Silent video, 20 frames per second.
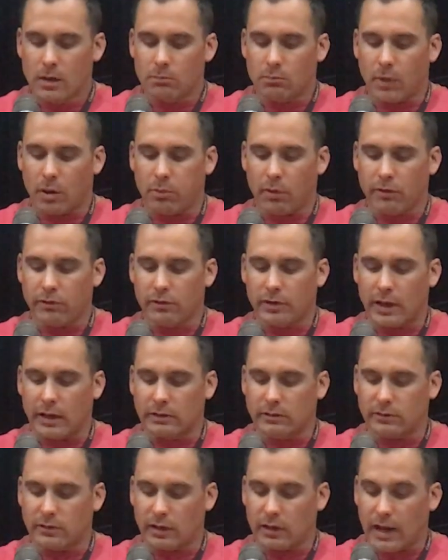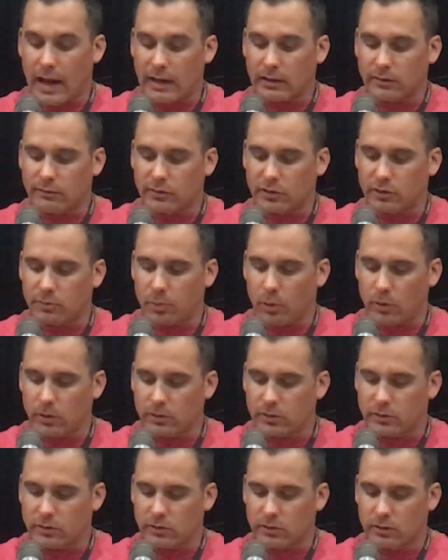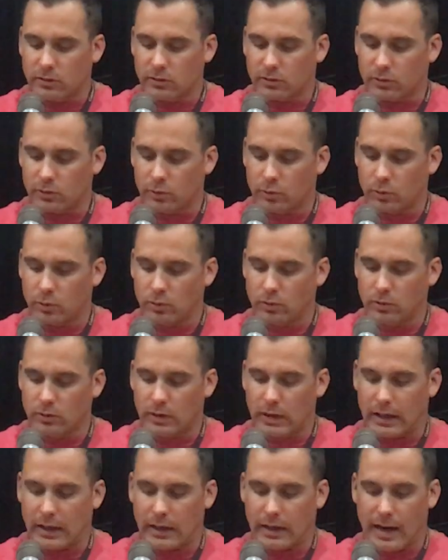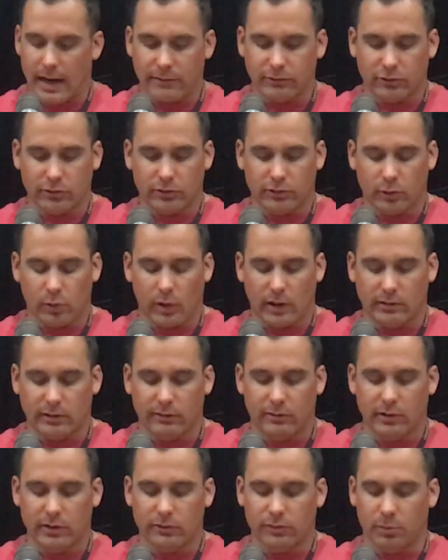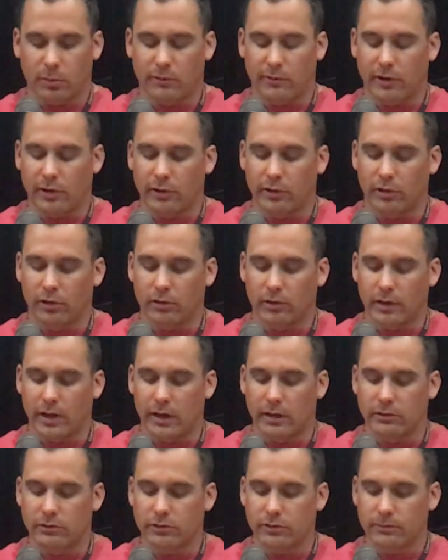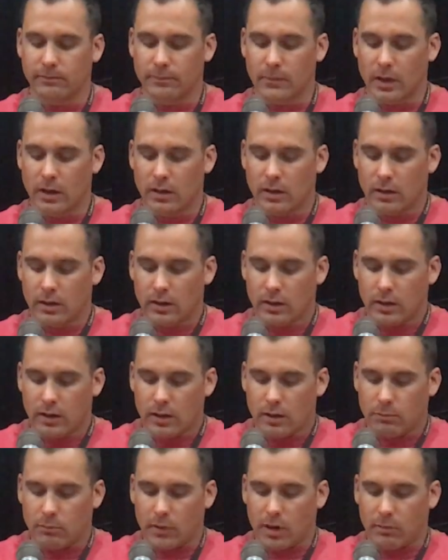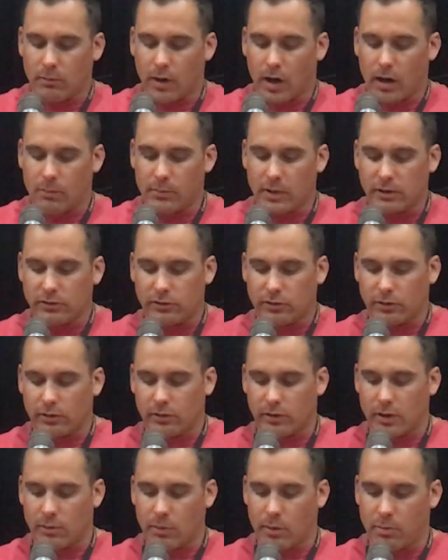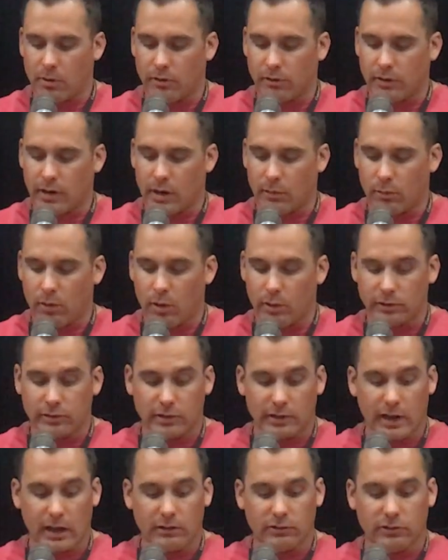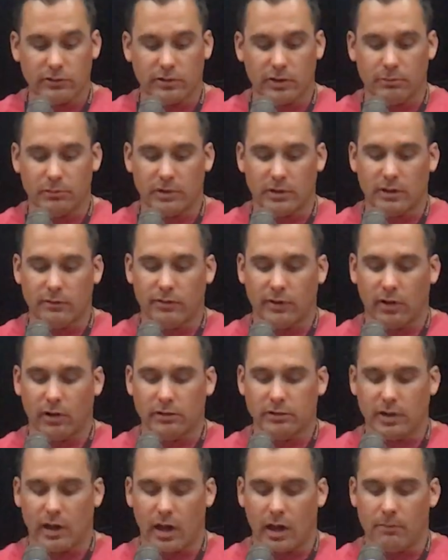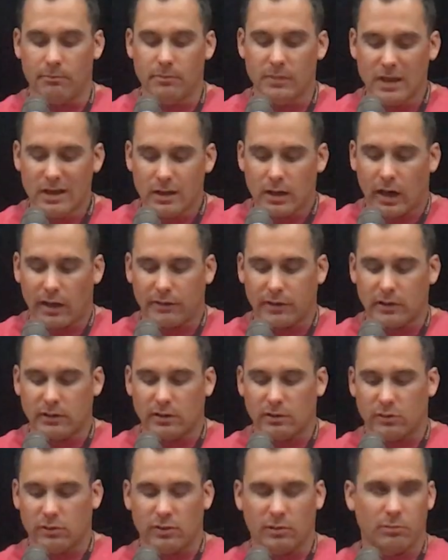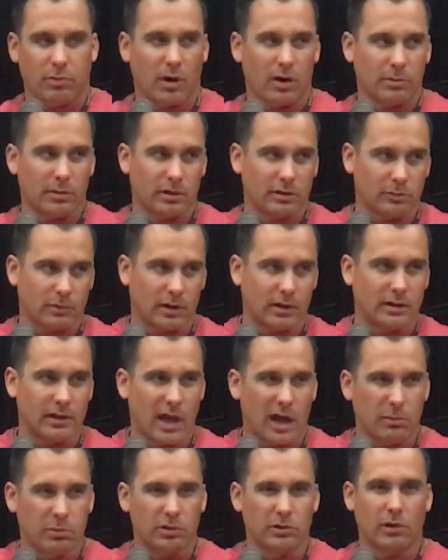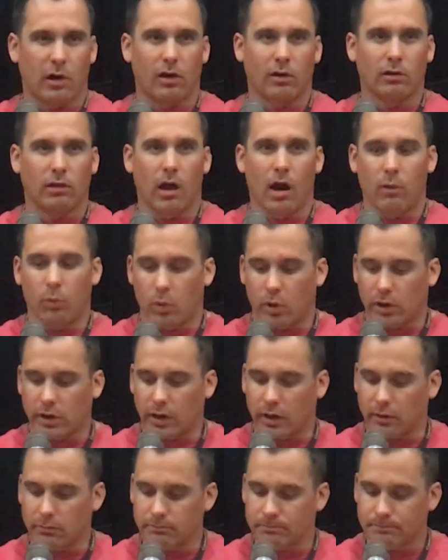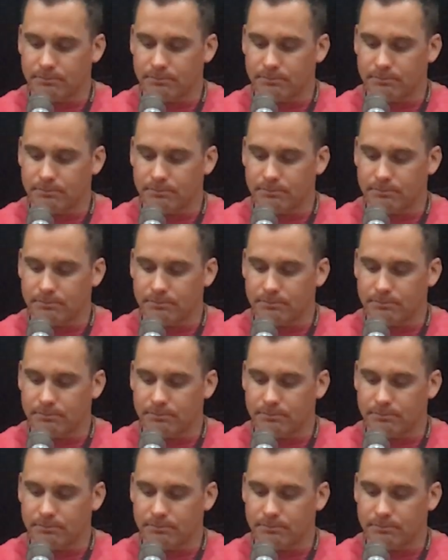My brother and I stayed active in sports, school, and after-school activities from a very early age. My mom made sure that my brother and I were always engaged in something to fill our time. I think this was in part because my dad was gone a lot working.